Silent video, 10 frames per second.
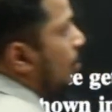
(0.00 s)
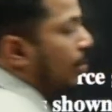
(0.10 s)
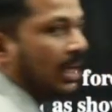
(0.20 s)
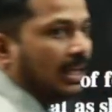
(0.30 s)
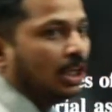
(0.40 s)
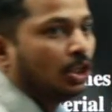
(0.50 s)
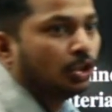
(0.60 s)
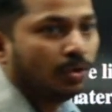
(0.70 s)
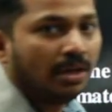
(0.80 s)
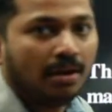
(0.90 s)
Okay,
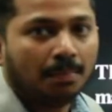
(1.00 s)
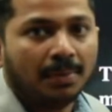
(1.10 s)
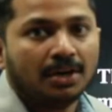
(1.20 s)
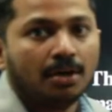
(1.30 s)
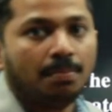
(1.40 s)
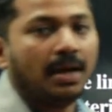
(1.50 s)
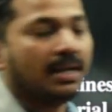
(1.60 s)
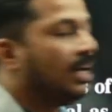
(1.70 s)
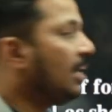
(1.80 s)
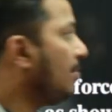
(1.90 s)
so development of
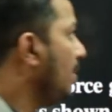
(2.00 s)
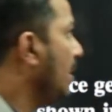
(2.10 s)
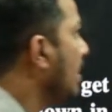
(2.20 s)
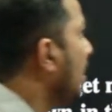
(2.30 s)
magnetic field